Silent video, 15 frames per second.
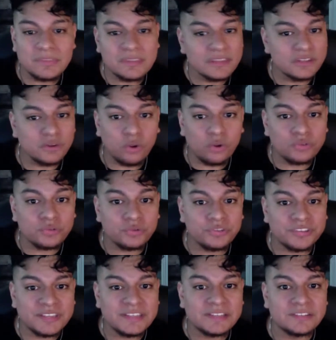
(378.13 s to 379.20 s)
Your old
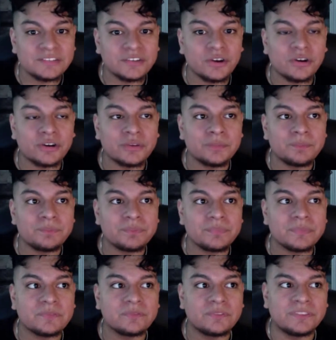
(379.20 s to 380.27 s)
routines are
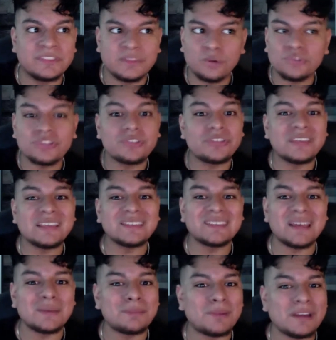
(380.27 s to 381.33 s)
those are things
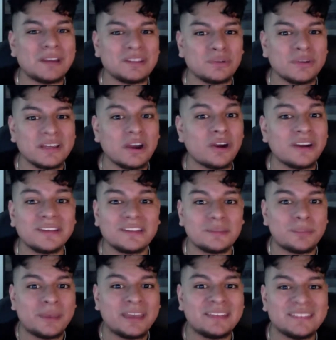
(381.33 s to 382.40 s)
that, by the way, aren't
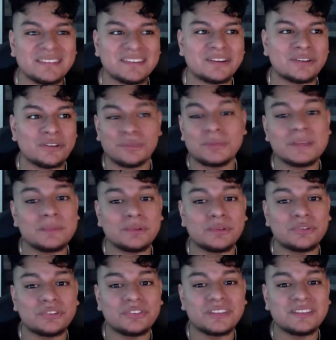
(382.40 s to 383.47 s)
dependent on other people.
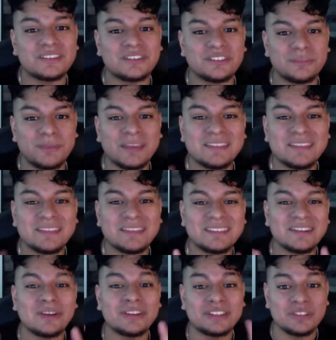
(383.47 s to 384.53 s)
Those are things that are dependent on
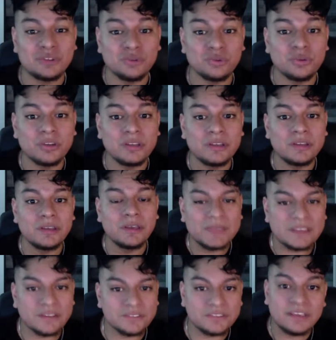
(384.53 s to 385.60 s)
you
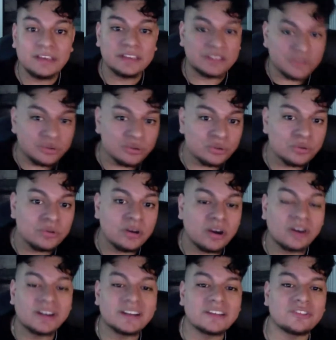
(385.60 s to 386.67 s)
because you
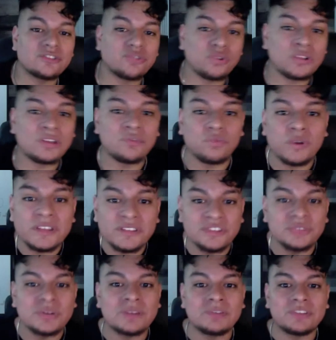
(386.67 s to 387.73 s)
are in control of what you
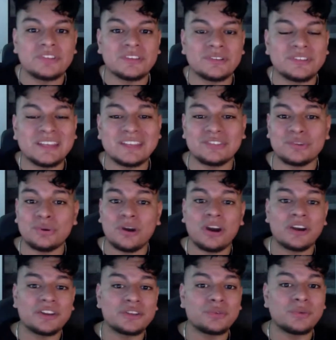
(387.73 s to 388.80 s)
do every single day. So
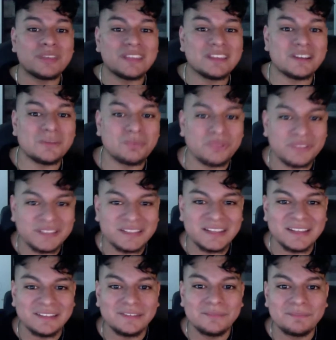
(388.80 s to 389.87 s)
are you waking up really
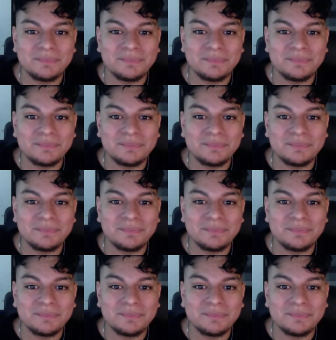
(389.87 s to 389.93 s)
late?